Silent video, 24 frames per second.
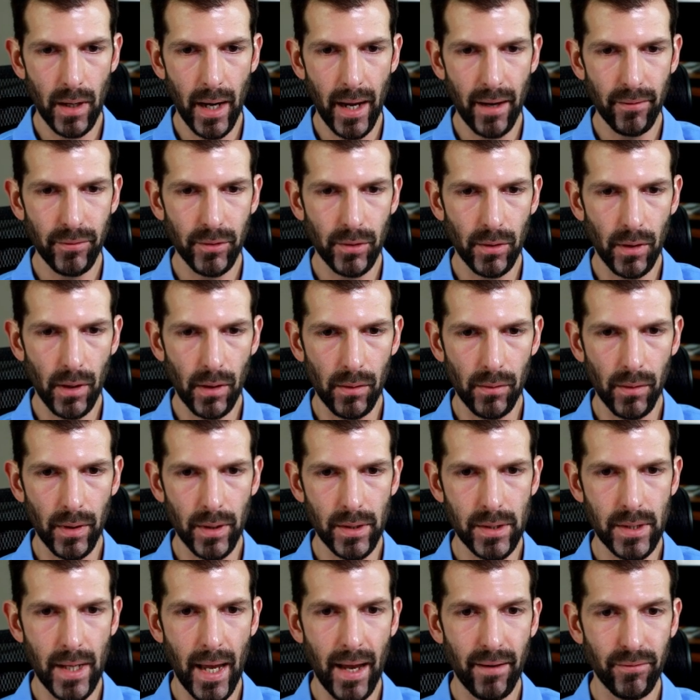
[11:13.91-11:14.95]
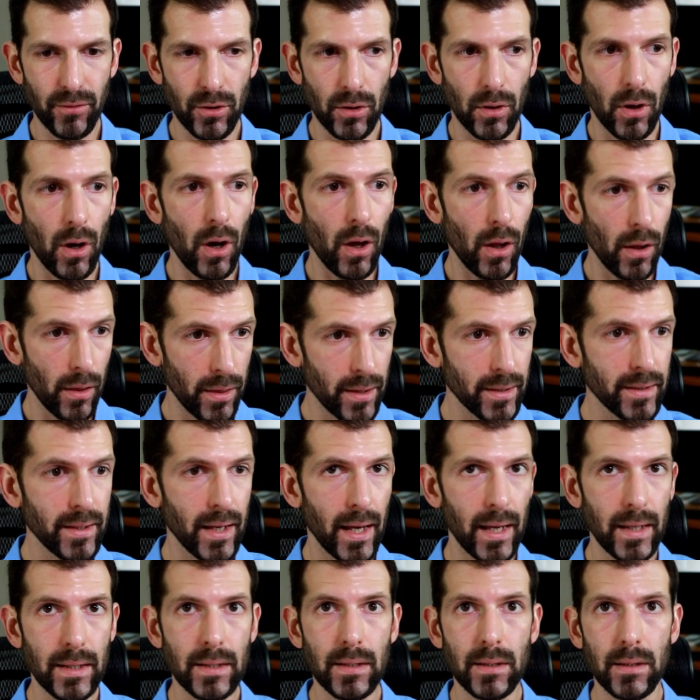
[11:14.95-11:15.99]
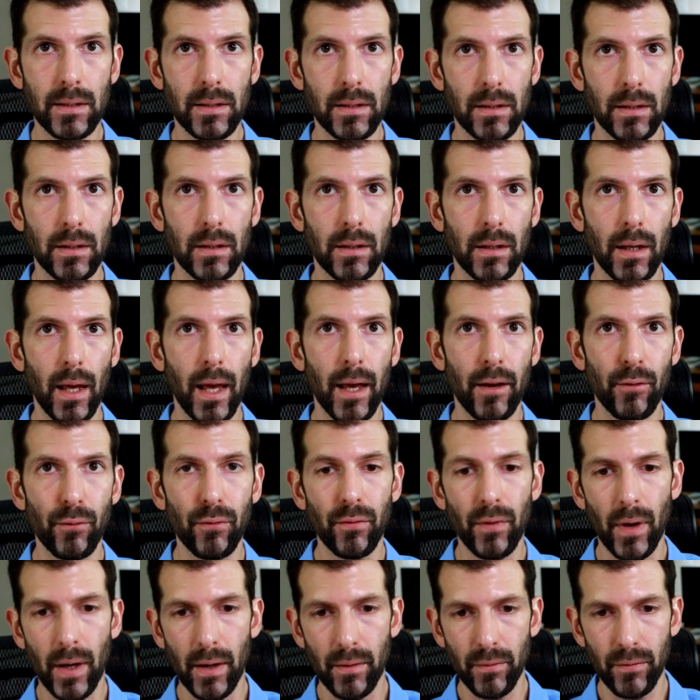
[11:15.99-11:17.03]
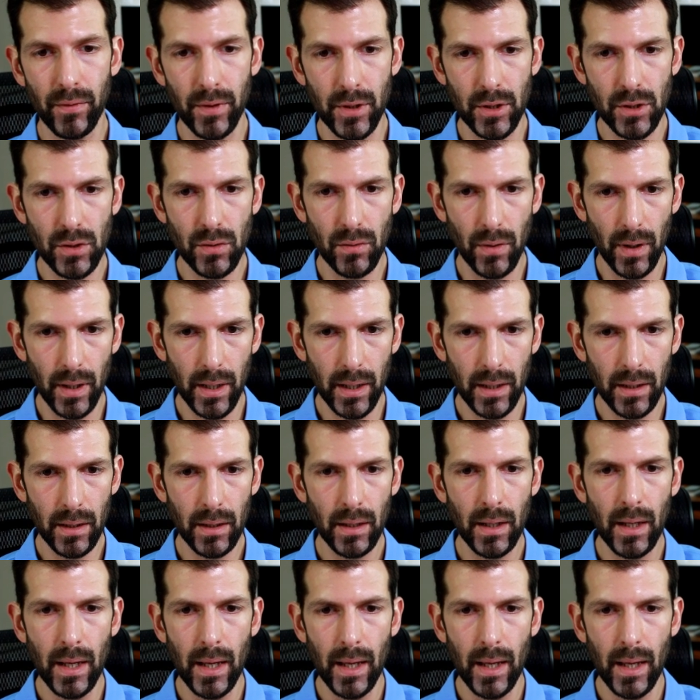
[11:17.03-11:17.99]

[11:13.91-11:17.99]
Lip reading: After all runs after all the tests have finished running.